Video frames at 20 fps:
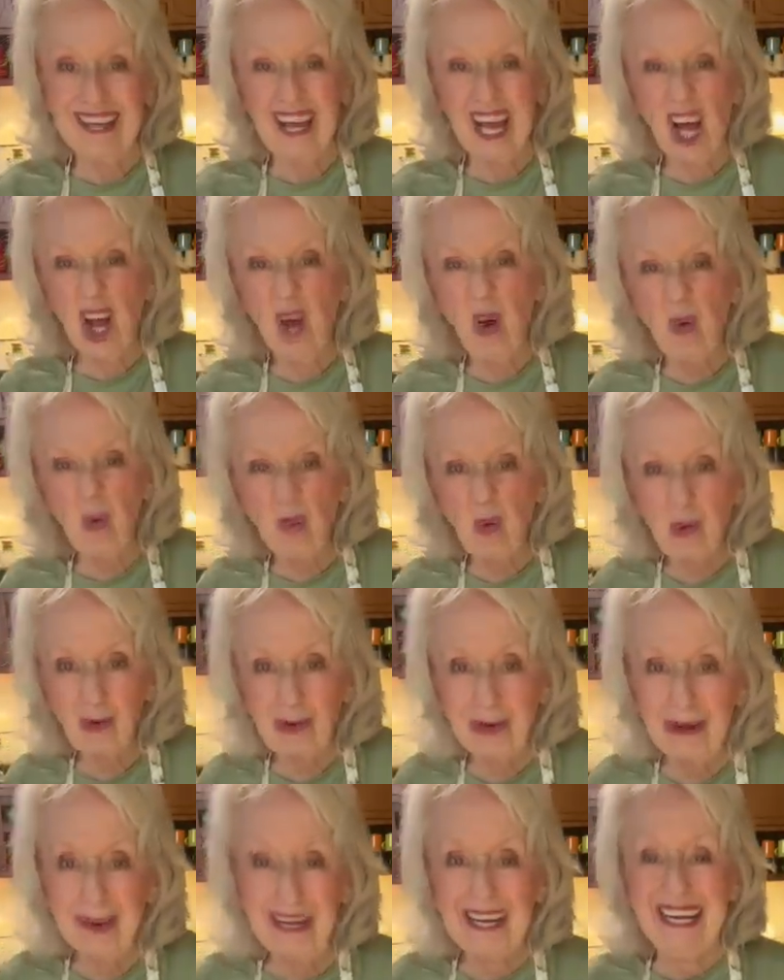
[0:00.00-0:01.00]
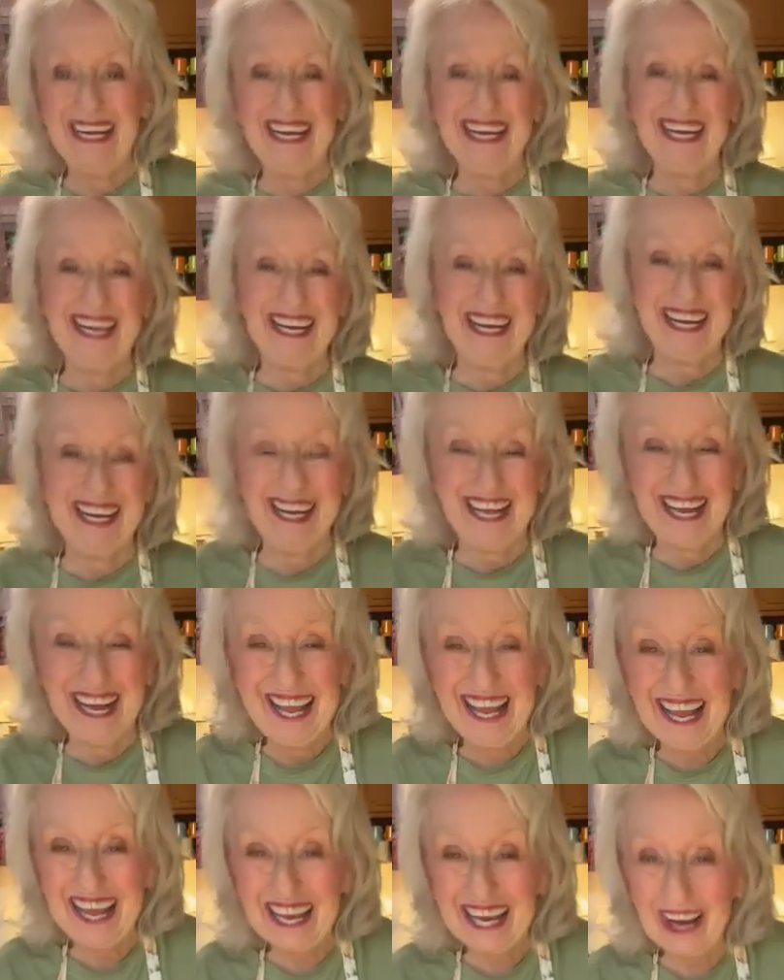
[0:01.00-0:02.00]
old.
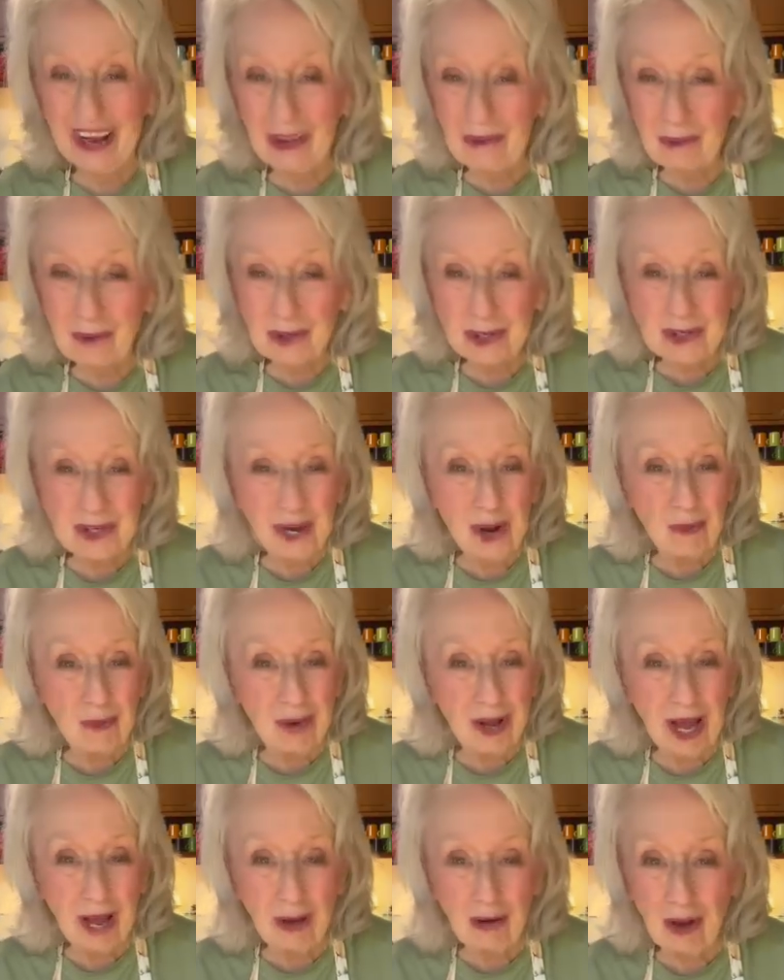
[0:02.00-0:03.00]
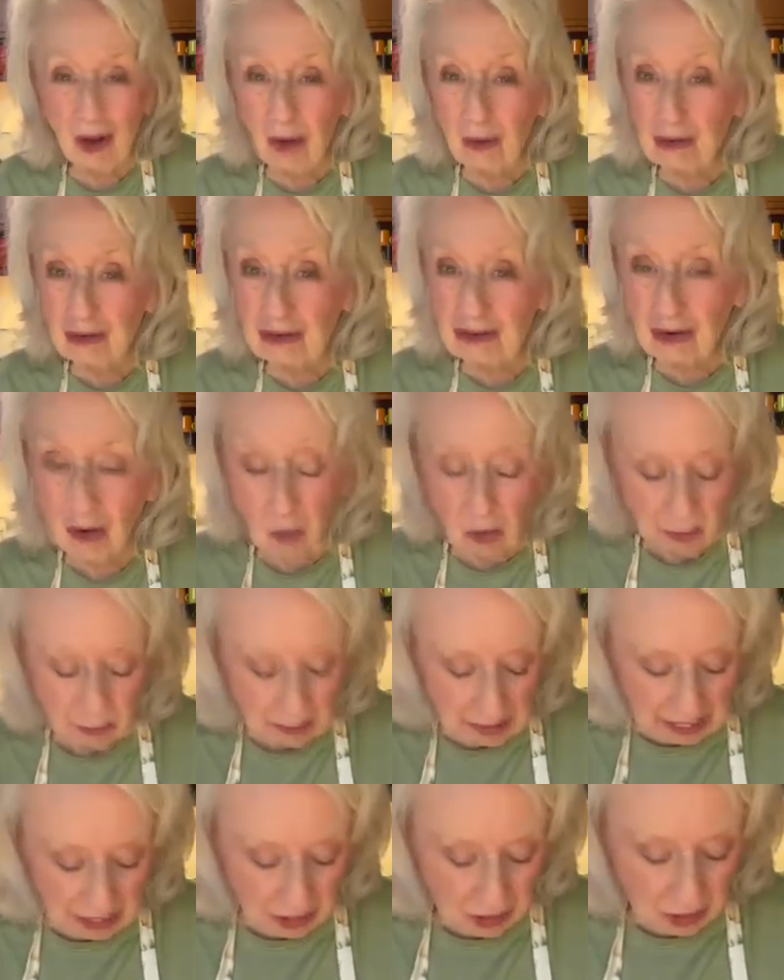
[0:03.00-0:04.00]
In other words, you don't go to the store and
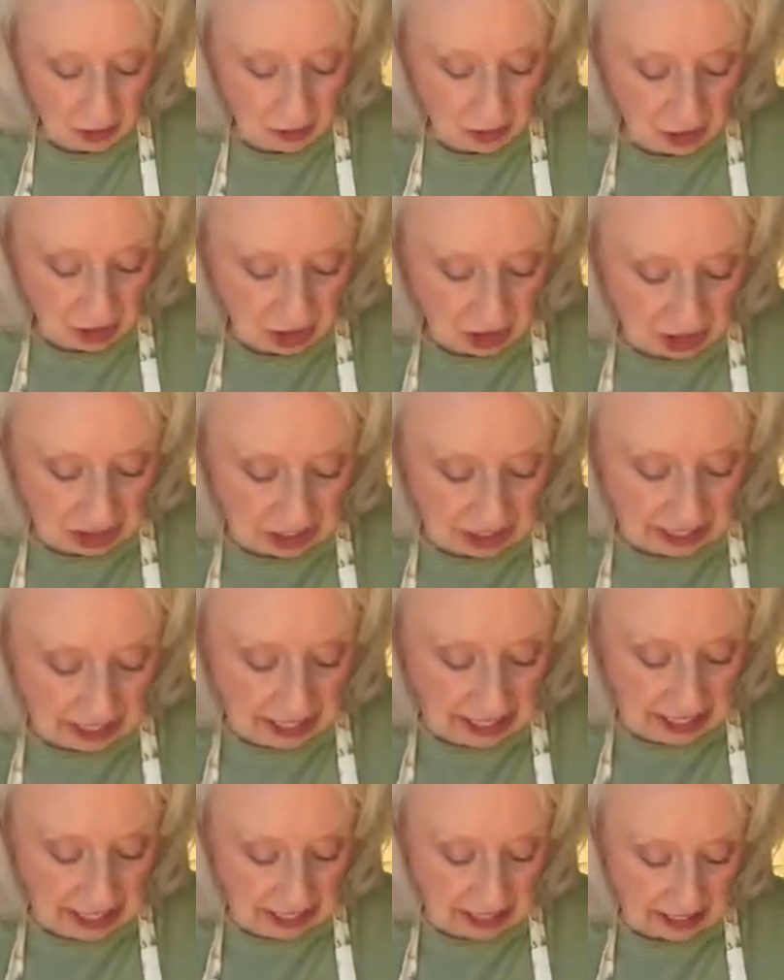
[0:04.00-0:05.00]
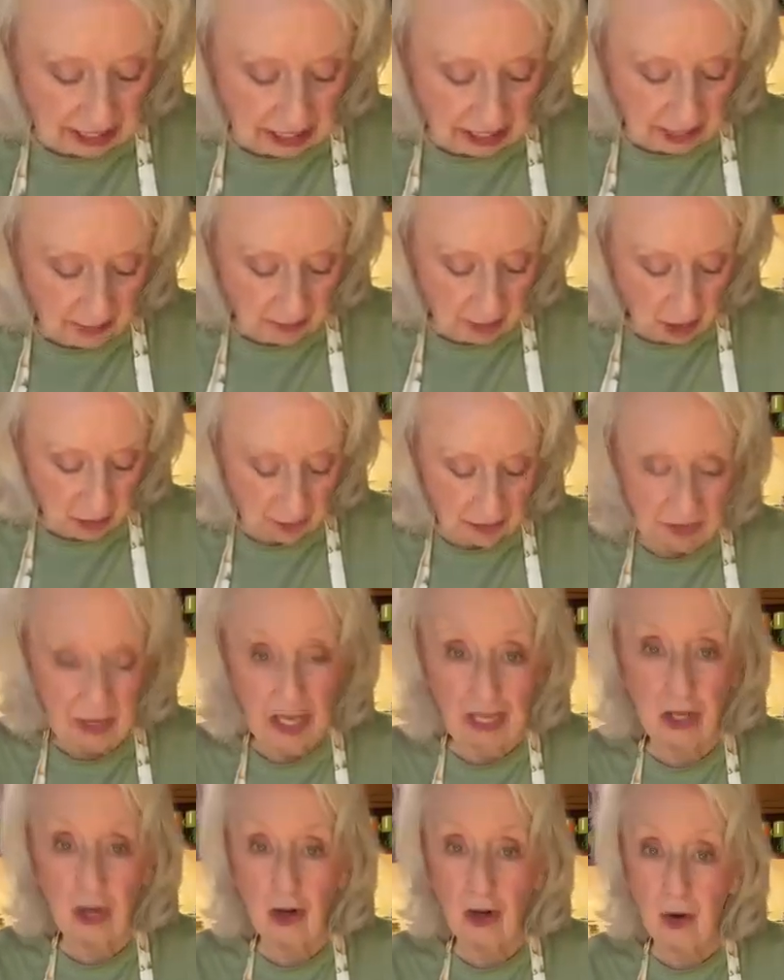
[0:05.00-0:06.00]
buy you a dozen eggs and come home and
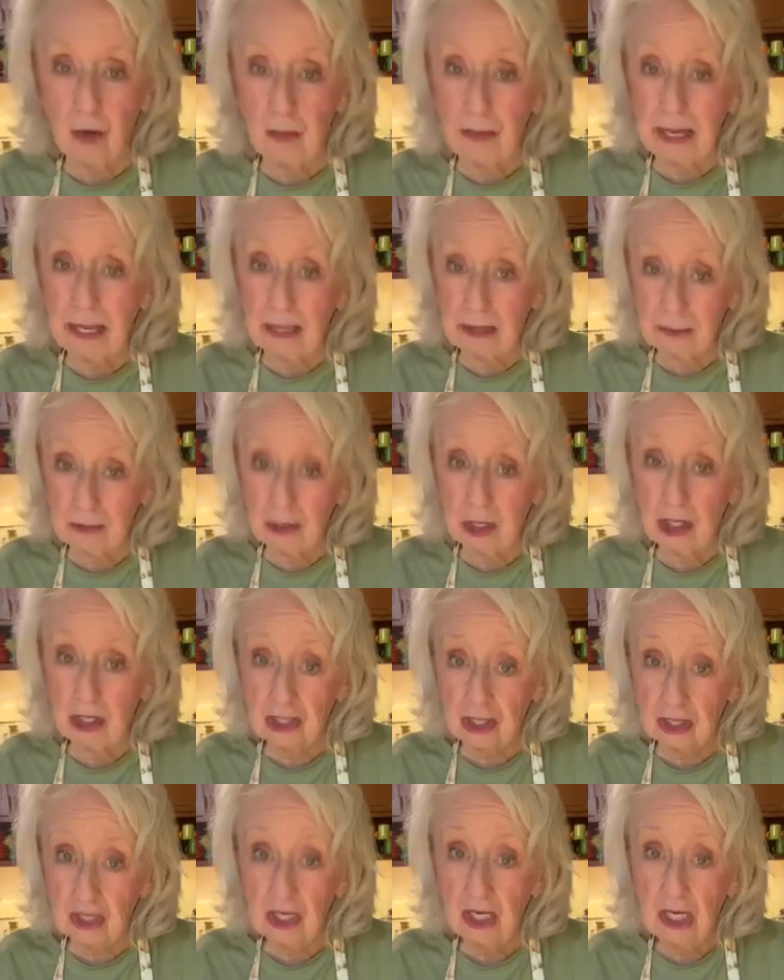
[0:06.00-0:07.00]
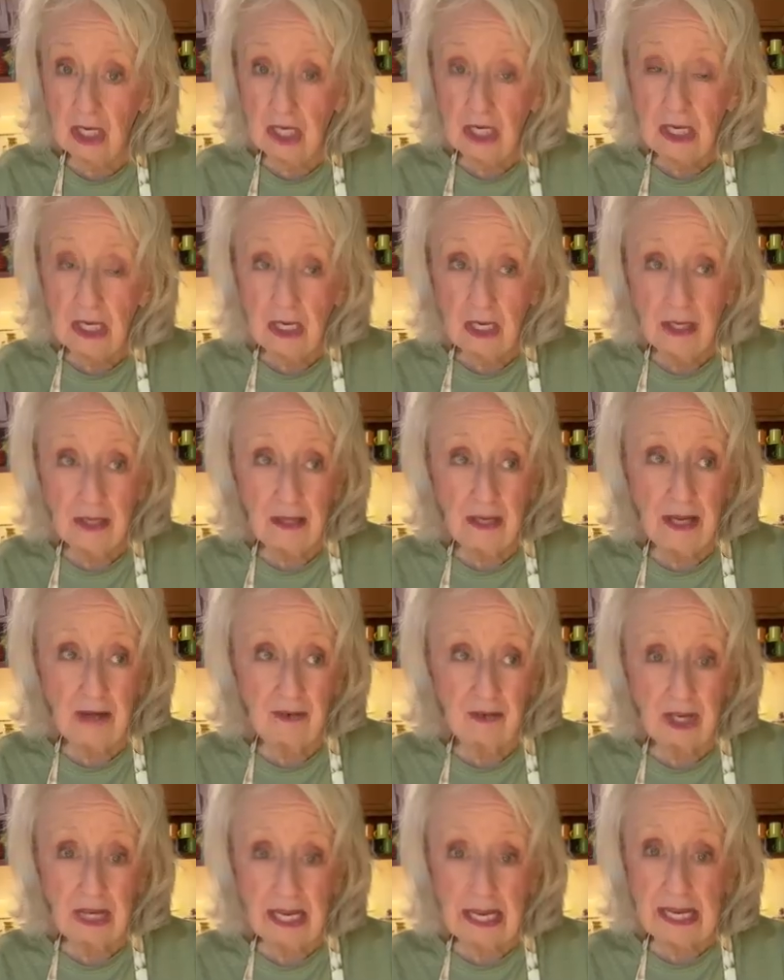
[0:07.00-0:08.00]
think you're going to make a dozen
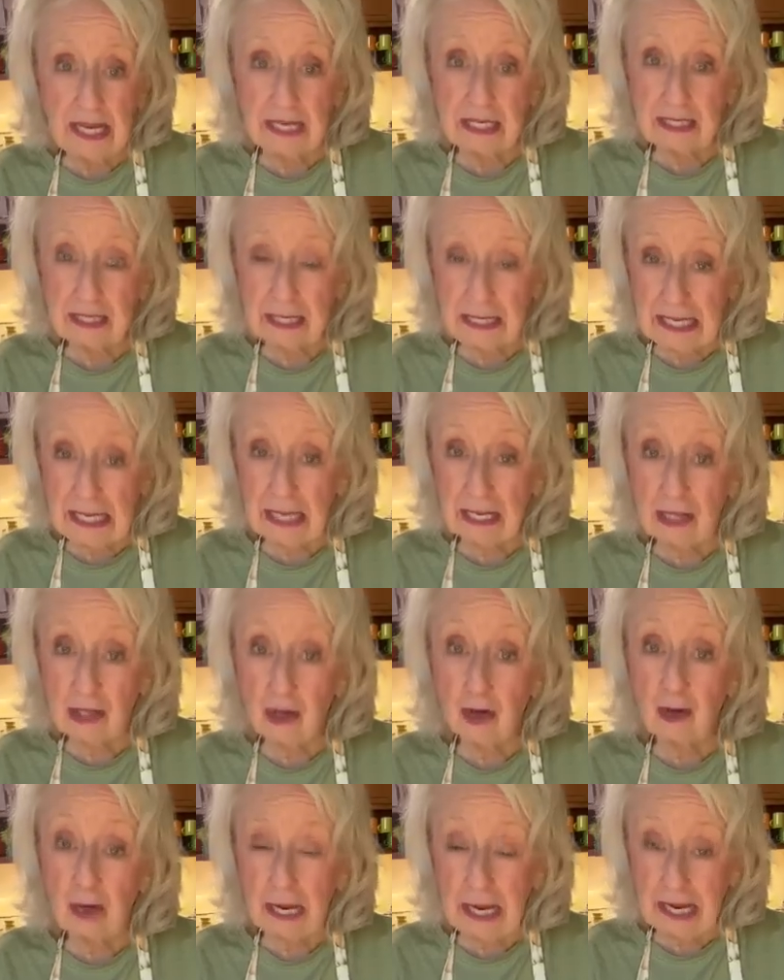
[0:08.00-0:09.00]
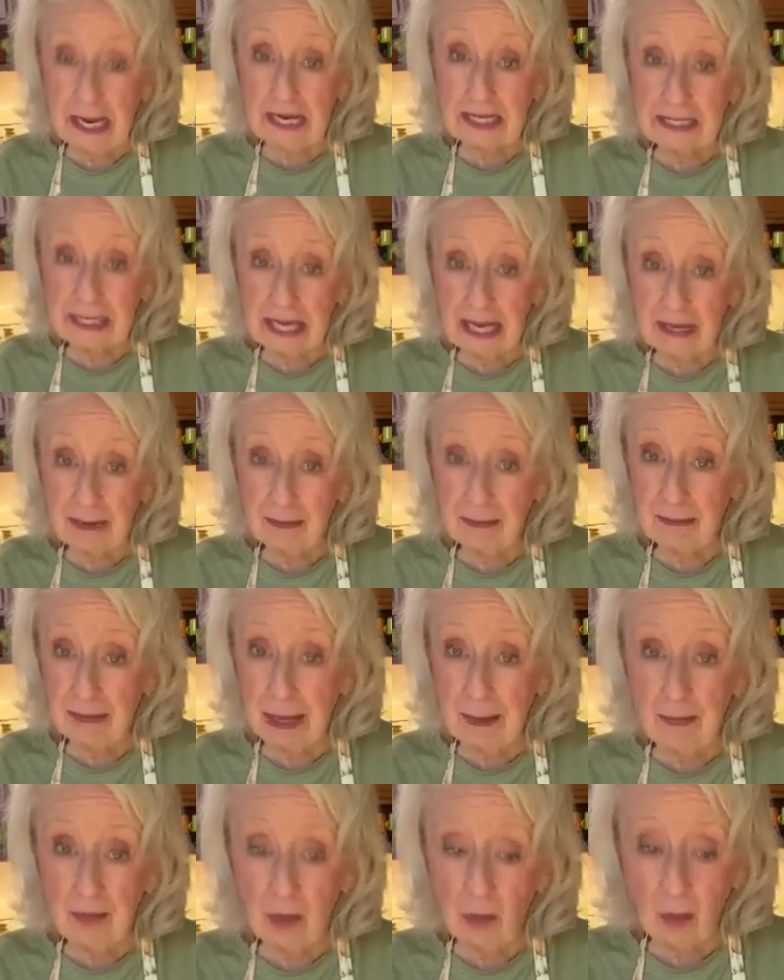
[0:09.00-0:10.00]
deviled eggs. Get your eggs
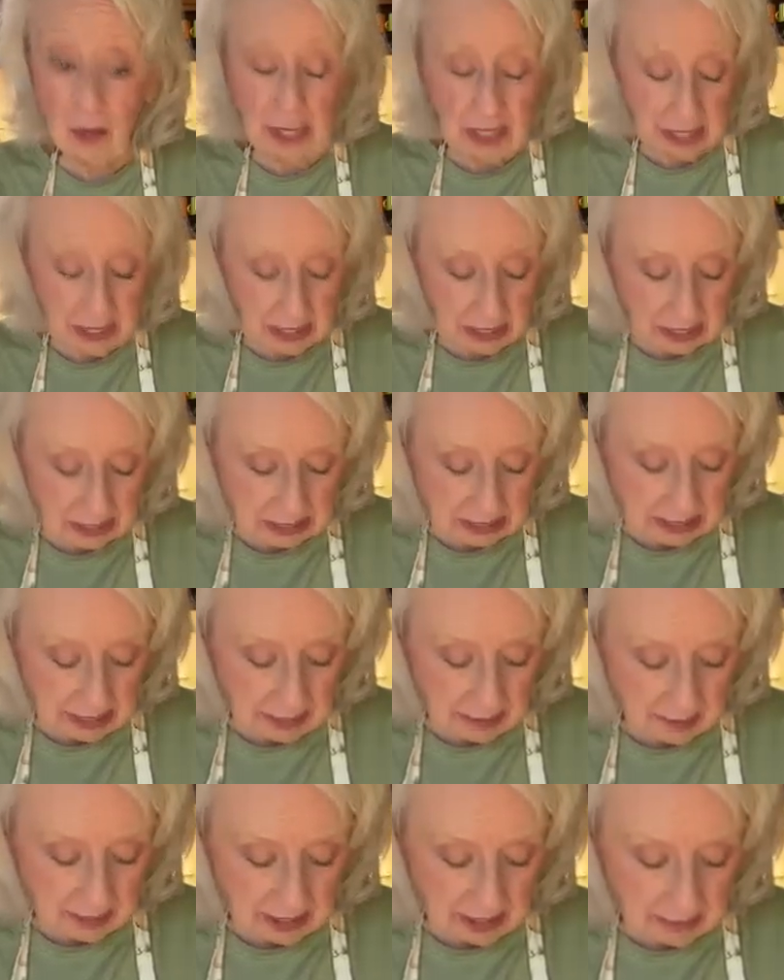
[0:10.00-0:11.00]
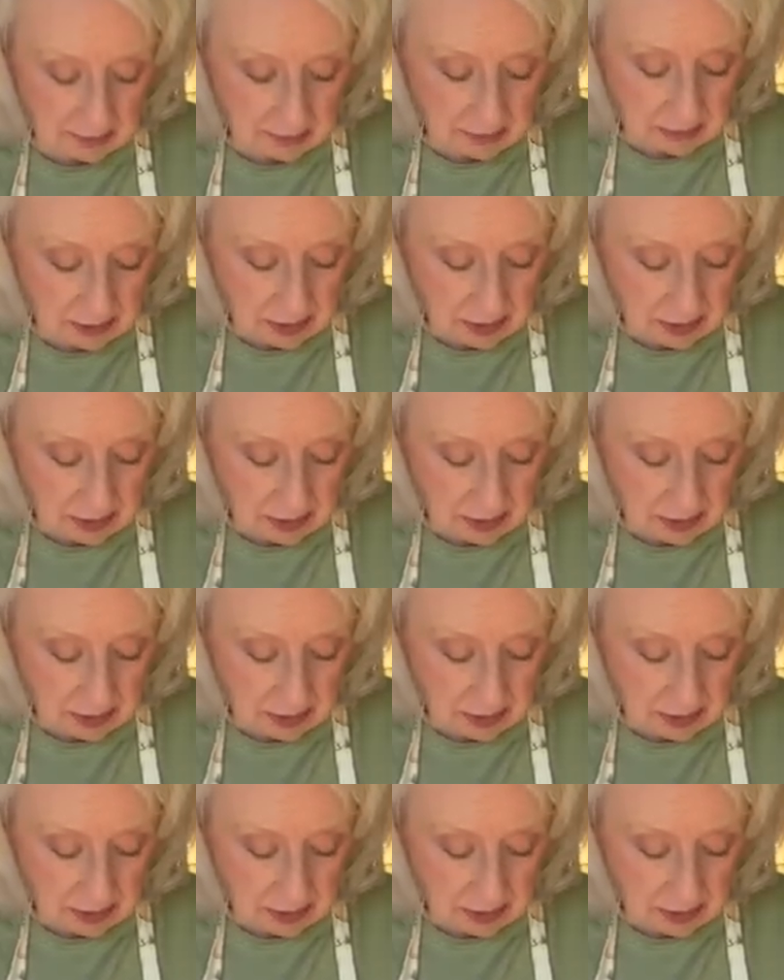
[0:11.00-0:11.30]
maybe a week ahead of time. Let them